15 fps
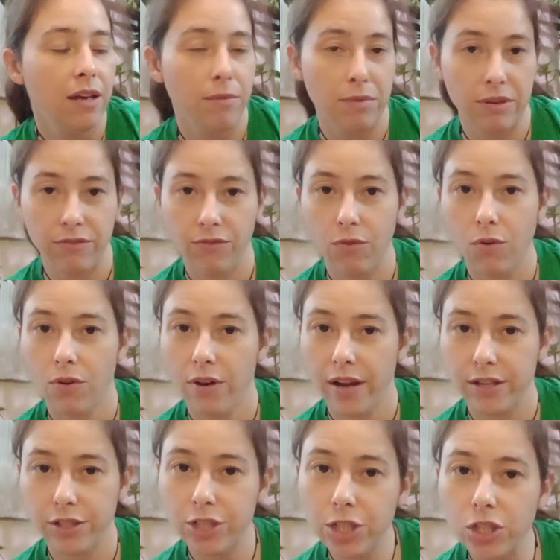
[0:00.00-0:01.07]
before I
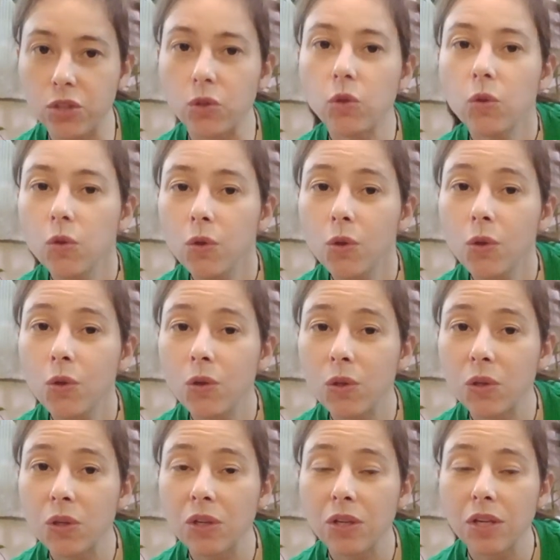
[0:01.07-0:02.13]
do.
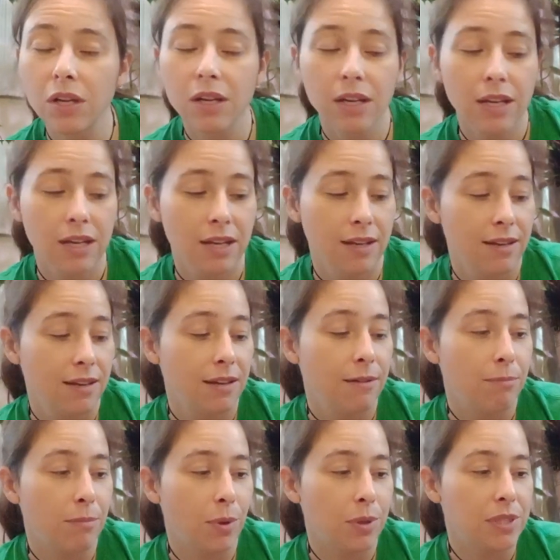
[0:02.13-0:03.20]

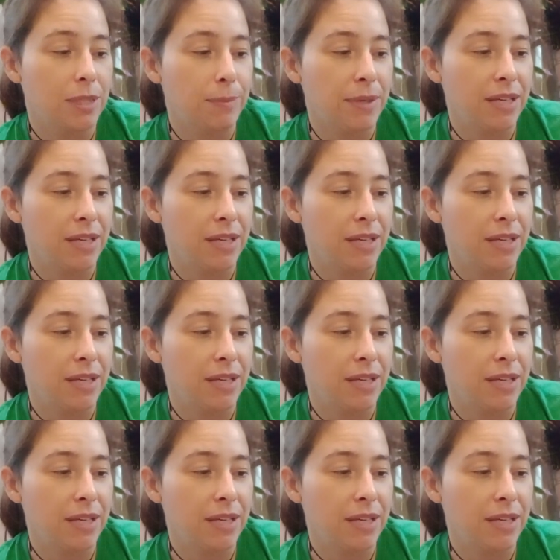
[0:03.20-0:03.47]
Mostly